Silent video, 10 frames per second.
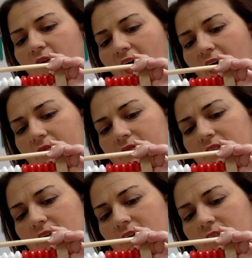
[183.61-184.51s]
5,
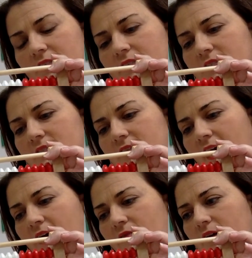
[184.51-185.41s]
6,
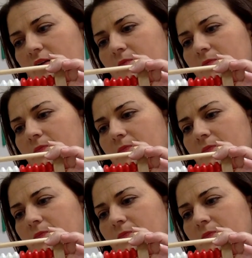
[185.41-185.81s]
7,